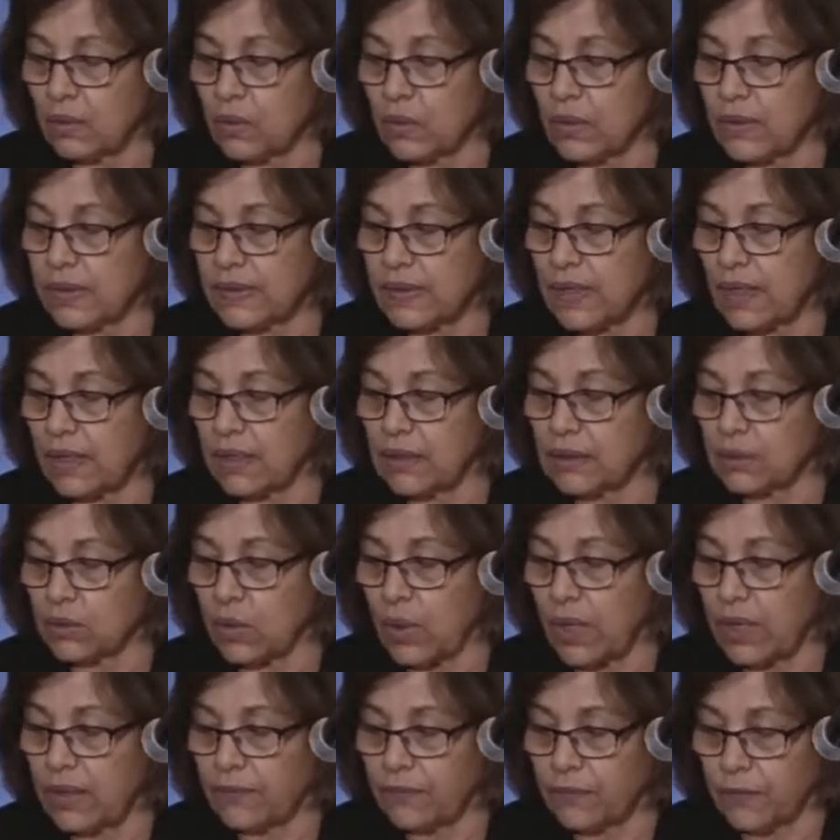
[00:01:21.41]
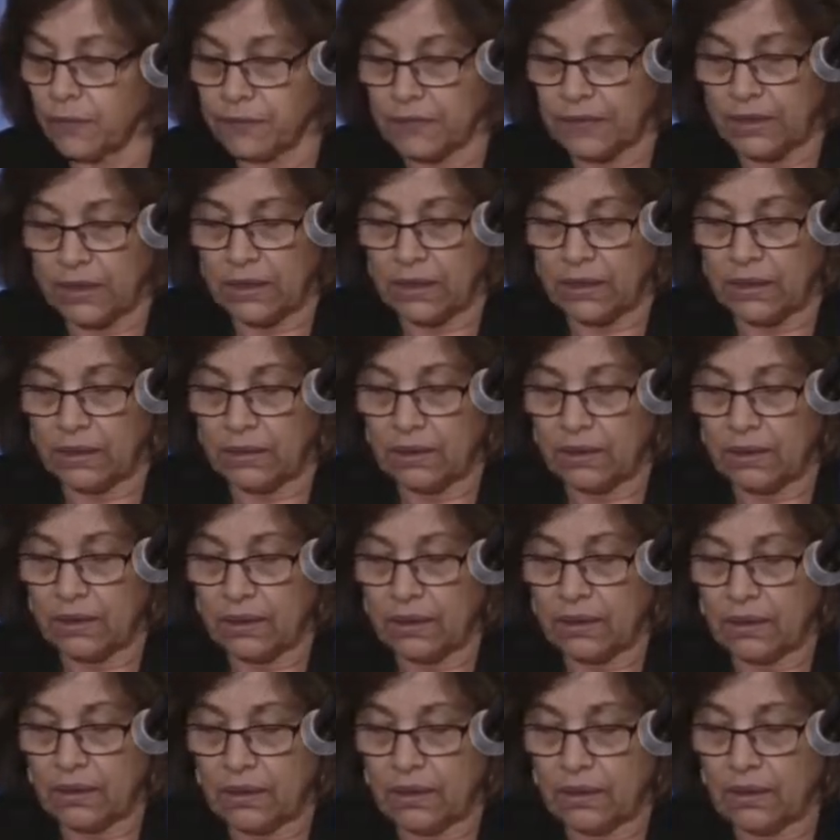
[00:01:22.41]
we set in 2015
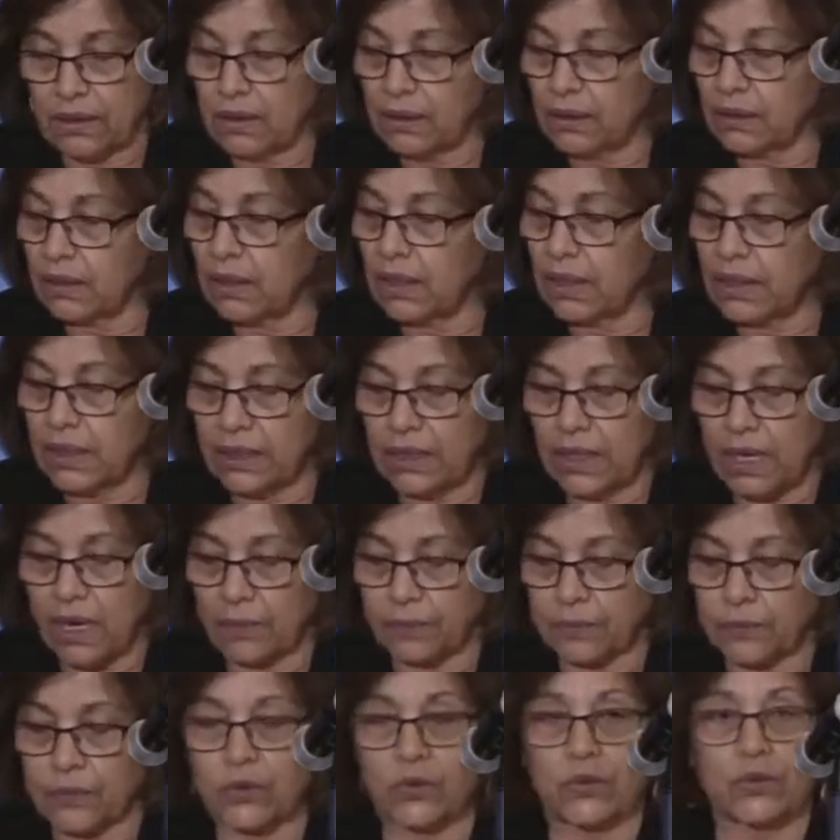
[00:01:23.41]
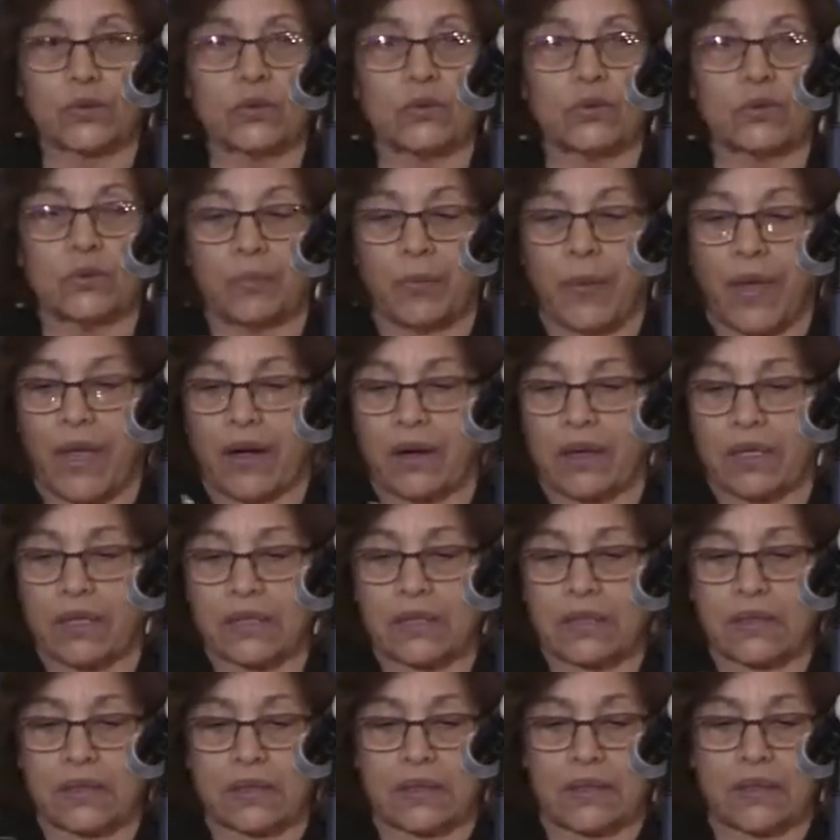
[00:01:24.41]
in the lead up to
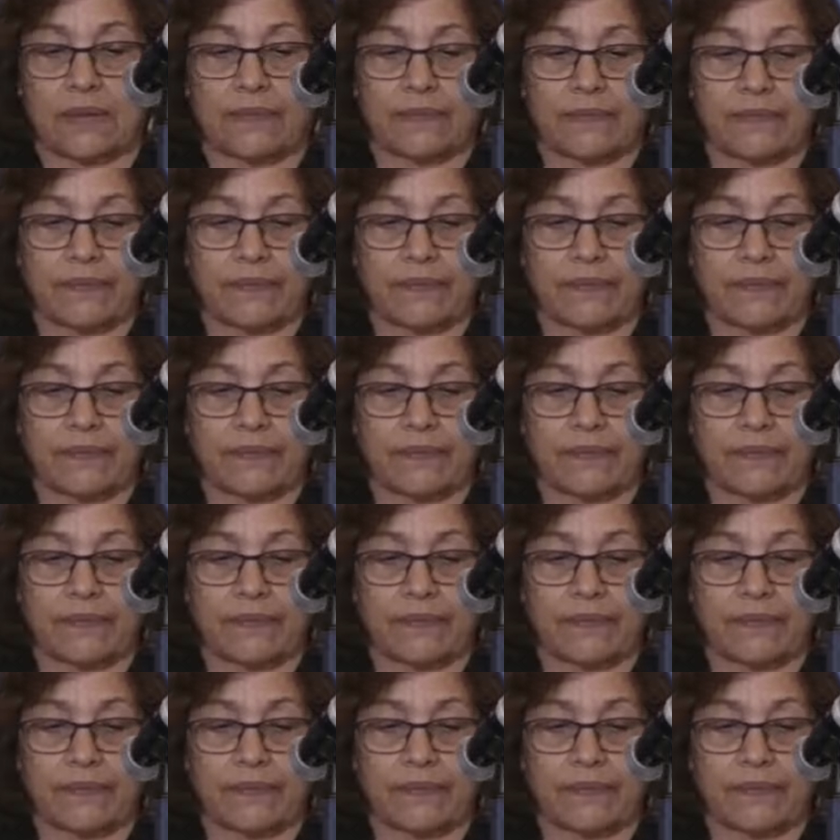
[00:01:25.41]
Paris.